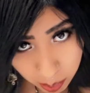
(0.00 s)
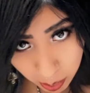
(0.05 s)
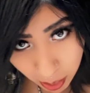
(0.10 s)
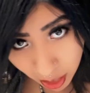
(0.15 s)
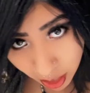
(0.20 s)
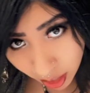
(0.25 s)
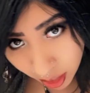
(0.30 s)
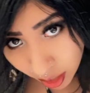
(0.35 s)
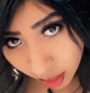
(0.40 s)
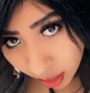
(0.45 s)

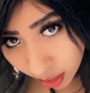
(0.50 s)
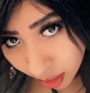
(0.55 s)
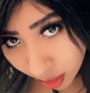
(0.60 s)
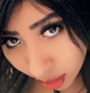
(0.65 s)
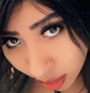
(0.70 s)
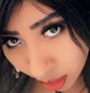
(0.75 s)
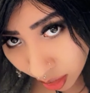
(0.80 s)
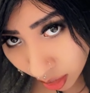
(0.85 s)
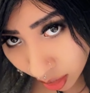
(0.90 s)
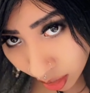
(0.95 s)
bang.
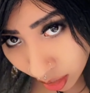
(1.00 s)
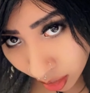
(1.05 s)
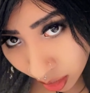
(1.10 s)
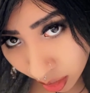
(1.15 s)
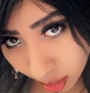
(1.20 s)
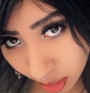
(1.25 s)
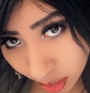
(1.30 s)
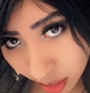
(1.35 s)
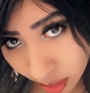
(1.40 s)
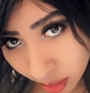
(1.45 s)

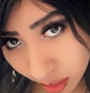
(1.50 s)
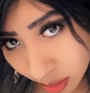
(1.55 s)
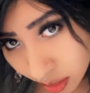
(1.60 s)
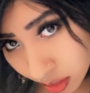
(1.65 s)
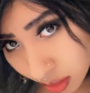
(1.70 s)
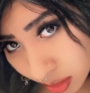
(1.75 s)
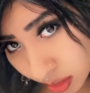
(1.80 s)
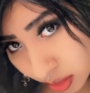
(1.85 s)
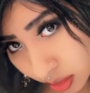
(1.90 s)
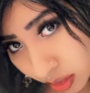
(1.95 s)

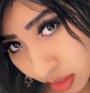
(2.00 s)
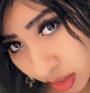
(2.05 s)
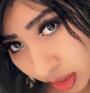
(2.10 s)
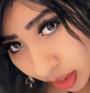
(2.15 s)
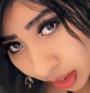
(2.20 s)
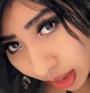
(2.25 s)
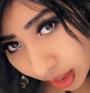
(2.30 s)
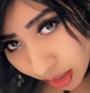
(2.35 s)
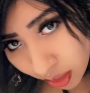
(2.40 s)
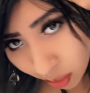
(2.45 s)
I
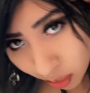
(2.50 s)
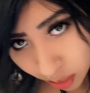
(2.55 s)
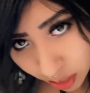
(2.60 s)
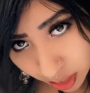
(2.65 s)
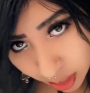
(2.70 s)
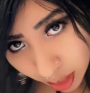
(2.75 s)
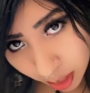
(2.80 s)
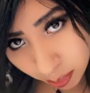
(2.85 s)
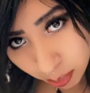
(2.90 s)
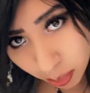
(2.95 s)
kind of already
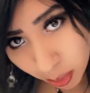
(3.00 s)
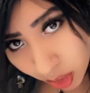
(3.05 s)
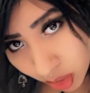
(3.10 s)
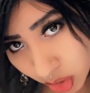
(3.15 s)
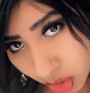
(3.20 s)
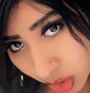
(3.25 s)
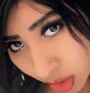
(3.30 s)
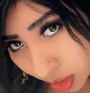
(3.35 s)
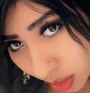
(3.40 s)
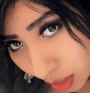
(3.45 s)
like
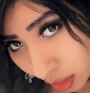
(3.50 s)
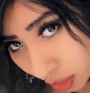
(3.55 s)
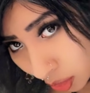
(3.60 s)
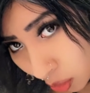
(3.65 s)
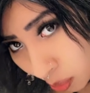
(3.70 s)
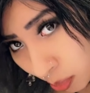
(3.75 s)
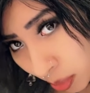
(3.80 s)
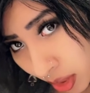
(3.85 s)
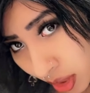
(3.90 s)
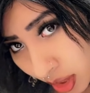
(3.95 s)
brushed a little
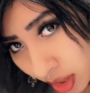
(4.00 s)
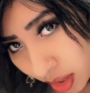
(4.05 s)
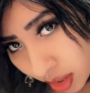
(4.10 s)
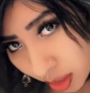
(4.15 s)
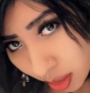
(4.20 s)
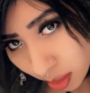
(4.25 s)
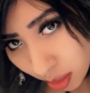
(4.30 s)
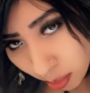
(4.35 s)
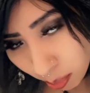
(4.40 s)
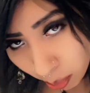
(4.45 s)
bit
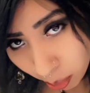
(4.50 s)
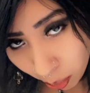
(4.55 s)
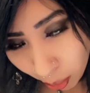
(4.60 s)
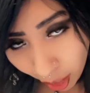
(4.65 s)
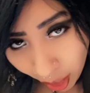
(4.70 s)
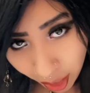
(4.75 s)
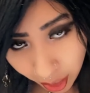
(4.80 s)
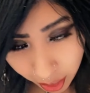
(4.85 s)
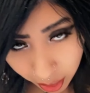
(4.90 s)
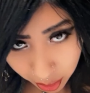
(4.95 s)

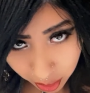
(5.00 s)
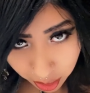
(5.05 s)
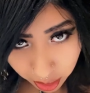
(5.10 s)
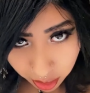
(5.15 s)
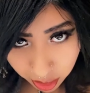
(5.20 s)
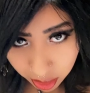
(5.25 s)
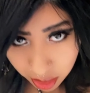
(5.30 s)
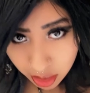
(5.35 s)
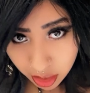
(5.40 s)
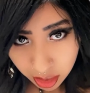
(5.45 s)

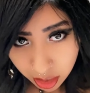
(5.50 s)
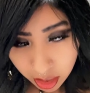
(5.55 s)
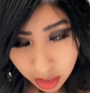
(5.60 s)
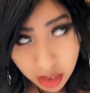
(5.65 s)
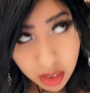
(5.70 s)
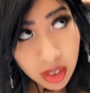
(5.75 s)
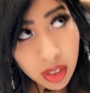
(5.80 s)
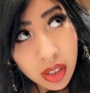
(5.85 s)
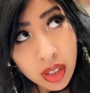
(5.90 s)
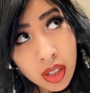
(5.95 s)
prior,
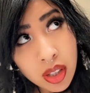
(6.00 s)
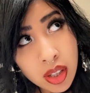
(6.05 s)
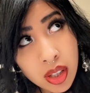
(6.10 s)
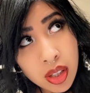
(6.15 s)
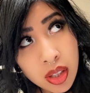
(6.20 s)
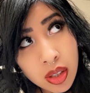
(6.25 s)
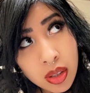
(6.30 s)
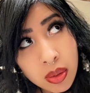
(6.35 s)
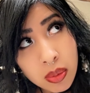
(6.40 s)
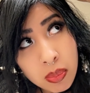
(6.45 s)

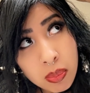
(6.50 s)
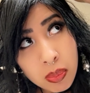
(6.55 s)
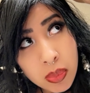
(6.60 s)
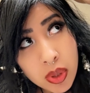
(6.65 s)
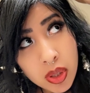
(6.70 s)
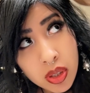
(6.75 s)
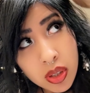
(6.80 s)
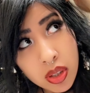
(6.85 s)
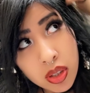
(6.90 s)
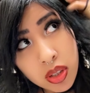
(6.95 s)
but